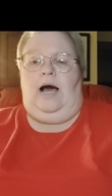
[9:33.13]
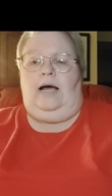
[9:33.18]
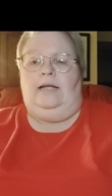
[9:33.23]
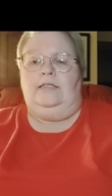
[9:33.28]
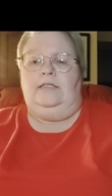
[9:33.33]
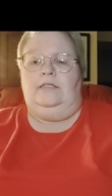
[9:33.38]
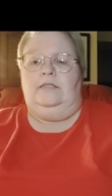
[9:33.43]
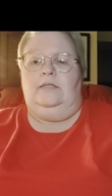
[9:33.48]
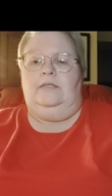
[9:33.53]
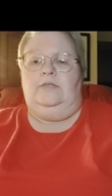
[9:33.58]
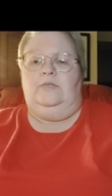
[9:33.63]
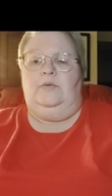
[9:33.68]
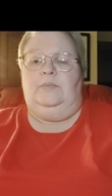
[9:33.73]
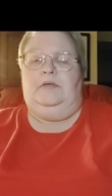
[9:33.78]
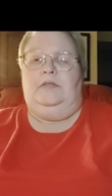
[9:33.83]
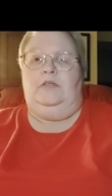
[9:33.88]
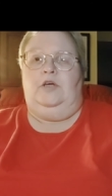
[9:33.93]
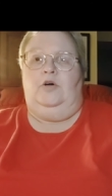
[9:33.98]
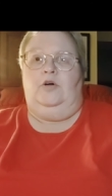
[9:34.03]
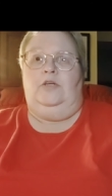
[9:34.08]
Gondolas would
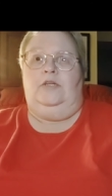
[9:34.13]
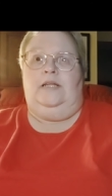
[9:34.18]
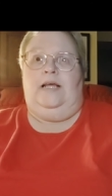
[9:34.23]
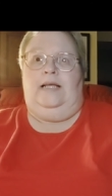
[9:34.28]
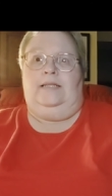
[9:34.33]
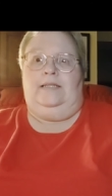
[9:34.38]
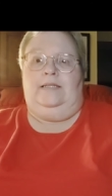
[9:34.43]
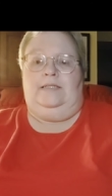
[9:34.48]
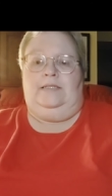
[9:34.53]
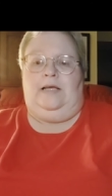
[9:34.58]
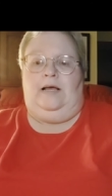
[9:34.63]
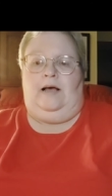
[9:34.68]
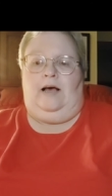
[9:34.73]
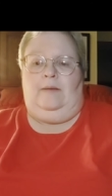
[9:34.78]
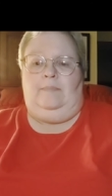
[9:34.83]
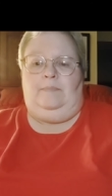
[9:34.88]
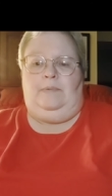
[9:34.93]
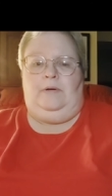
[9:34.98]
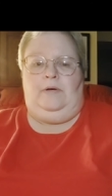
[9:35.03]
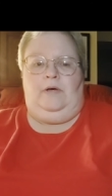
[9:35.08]
be loaded at the
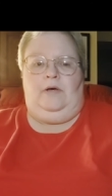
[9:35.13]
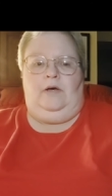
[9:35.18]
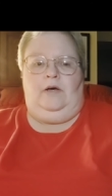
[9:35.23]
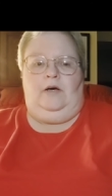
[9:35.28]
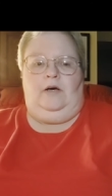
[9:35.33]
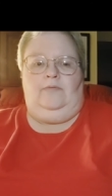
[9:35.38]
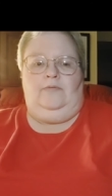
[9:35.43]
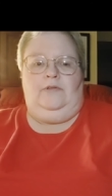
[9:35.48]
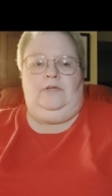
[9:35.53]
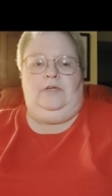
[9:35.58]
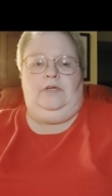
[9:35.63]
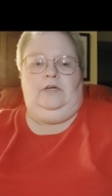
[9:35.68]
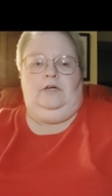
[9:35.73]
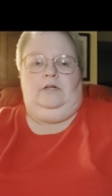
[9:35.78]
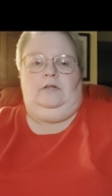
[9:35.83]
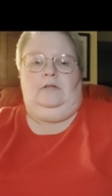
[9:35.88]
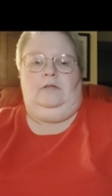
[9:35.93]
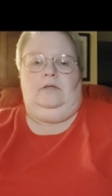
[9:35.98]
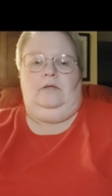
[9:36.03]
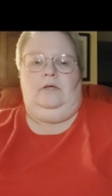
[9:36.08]
top of the
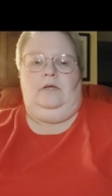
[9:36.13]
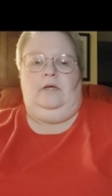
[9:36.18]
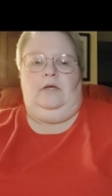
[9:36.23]
hill